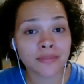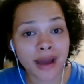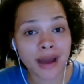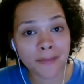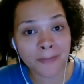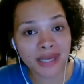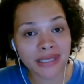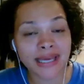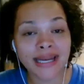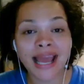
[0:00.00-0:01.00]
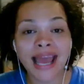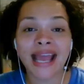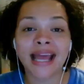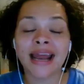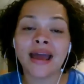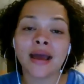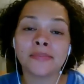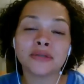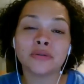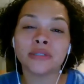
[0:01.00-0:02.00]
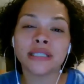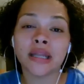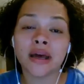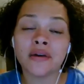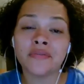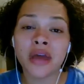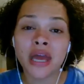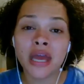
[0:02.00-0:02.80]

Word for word: in my opinion, and I absolutely love